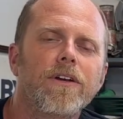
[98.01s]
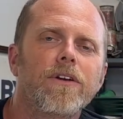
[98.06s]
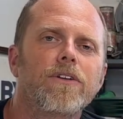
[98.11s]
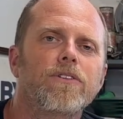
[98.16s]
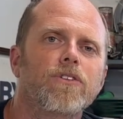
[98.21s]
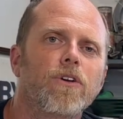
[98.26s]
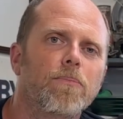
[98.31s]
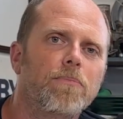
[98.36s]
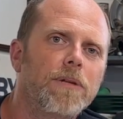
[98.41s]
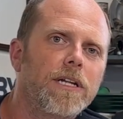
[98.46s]

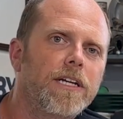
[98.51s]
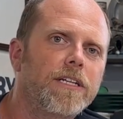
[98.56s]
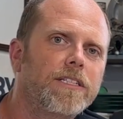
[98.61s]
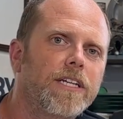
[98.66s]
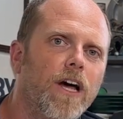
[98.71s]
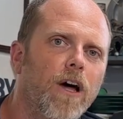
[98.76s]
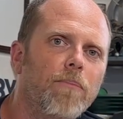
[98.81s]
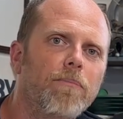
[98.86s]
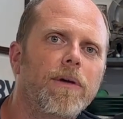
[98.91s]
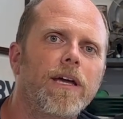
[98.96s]
So please
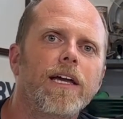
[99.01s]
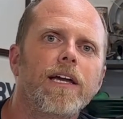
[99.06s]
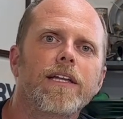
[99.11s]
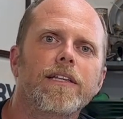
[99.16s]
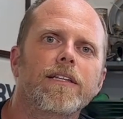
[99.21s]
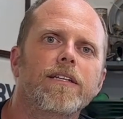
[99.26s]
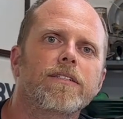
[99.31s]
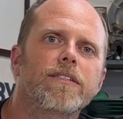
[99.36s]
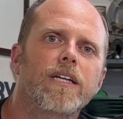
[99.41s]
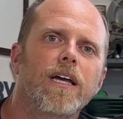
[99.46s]
help me get
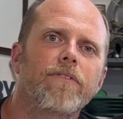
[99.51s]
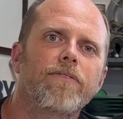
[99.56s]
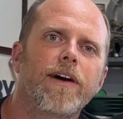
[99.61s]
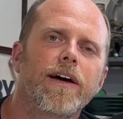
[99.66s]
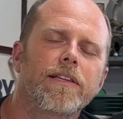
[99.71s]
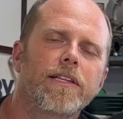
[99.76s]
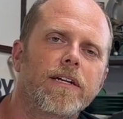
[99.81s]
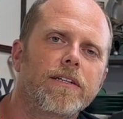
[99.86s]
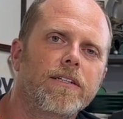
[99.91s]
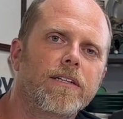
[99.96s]
this stuff
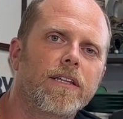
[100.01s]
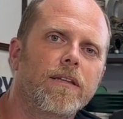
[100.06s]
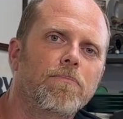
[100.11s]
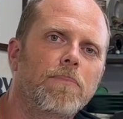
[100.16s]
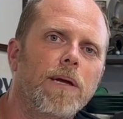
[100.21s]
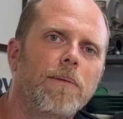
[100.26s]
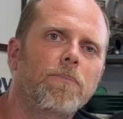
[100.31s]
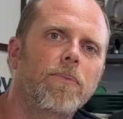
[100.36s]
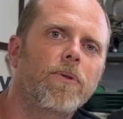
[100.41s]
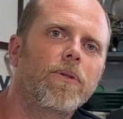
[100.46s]
out there to the
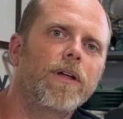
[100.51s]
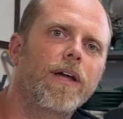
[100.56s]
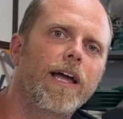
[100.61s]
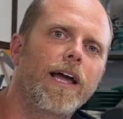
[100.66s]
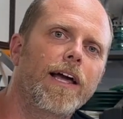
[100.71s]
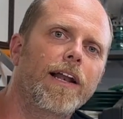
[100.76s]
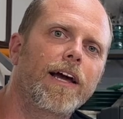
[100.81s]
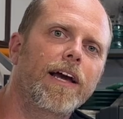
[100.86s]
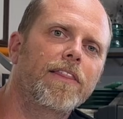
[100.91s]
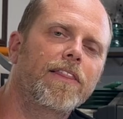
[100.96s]
people,
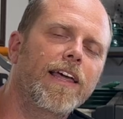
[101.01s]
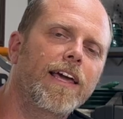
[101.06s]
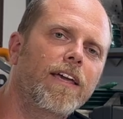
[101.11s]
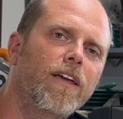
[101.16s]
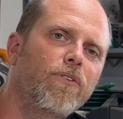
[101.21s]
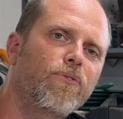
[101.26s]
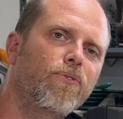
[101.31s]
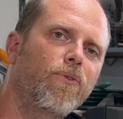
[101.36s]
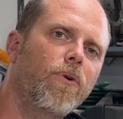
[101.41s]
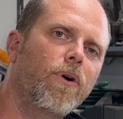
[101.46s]
and I thank
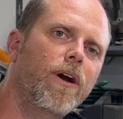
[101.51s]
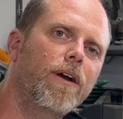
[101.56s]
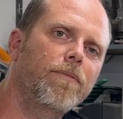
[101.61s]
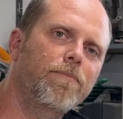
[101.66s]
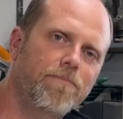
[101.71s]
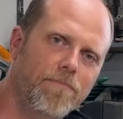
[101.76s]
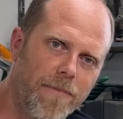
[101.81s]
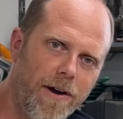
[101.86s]
you for it.